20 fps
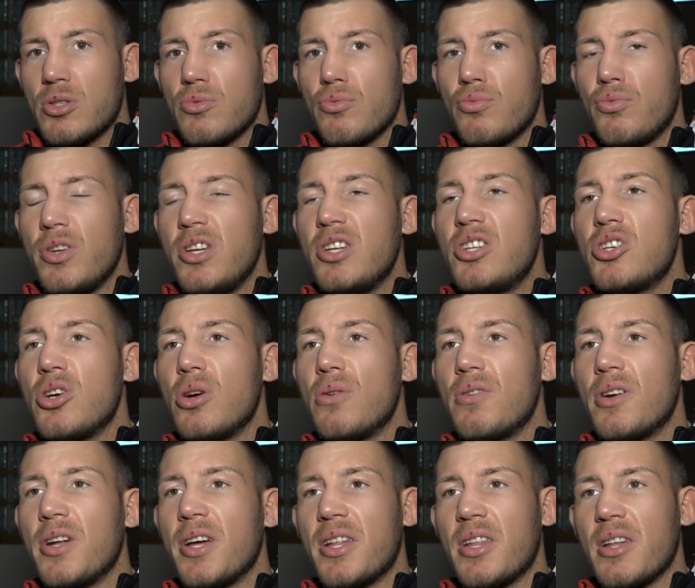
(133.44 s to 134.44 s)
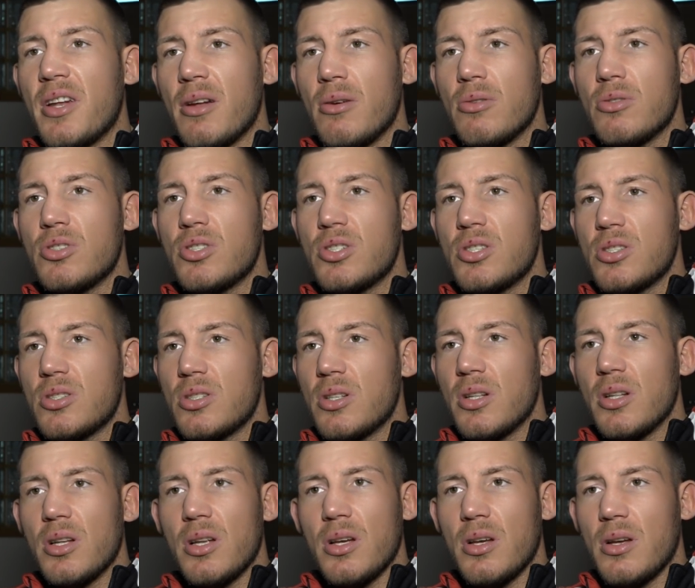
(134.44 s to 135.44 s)
rejuvenated, and
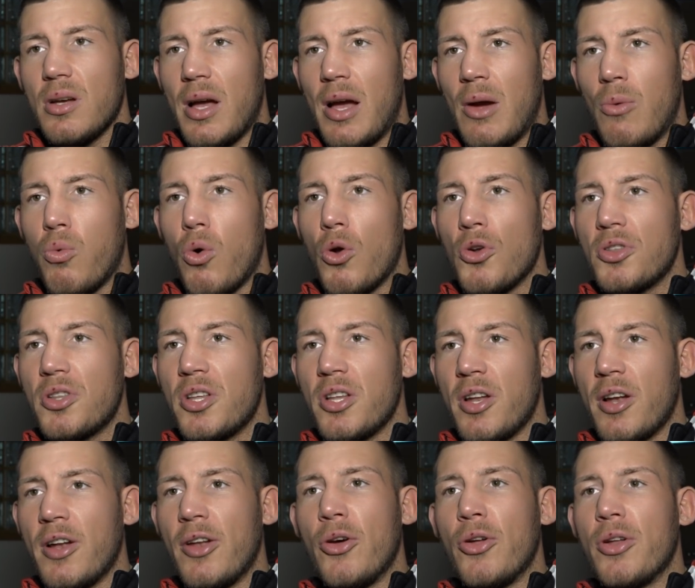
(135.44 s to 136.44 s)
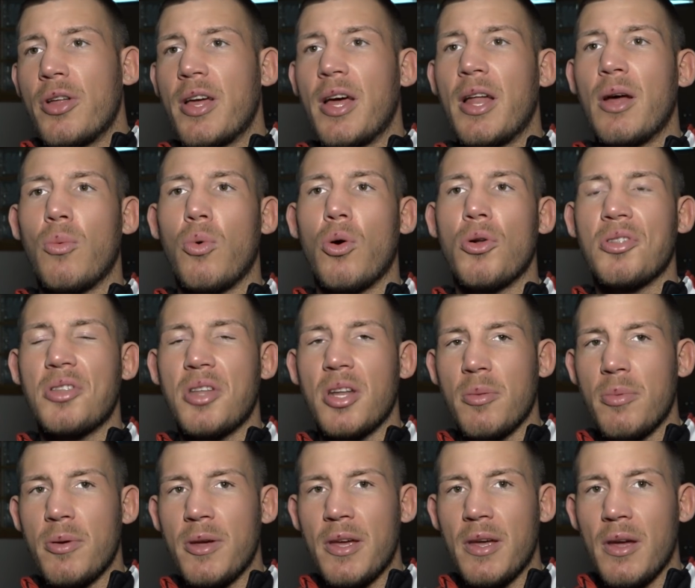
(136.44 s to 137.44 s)
I wanted to learn again. I wanted
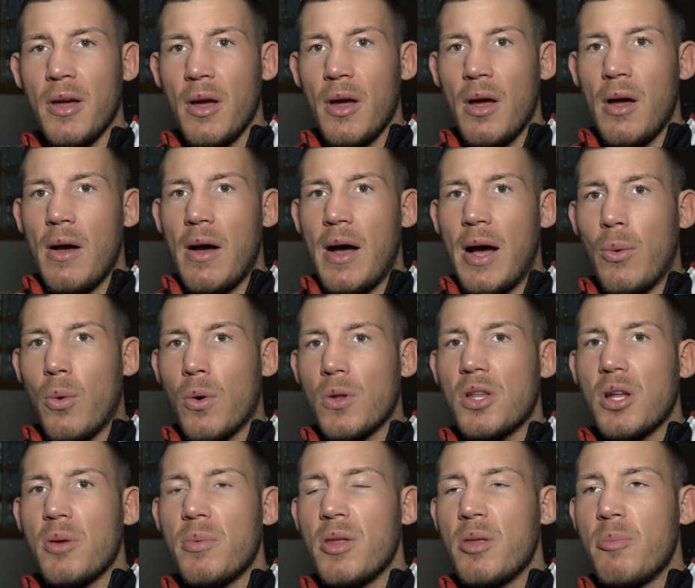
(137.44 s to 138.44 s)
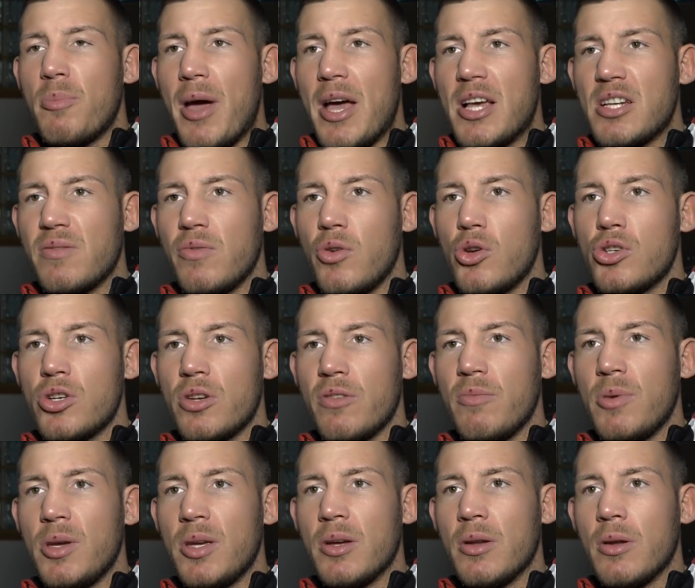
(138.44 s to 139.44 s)
to be the best version of
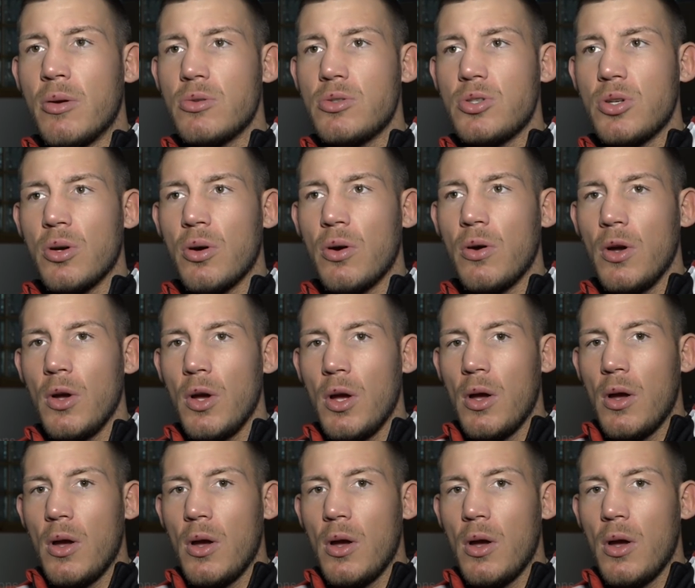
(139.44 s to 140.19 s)
me, you know. So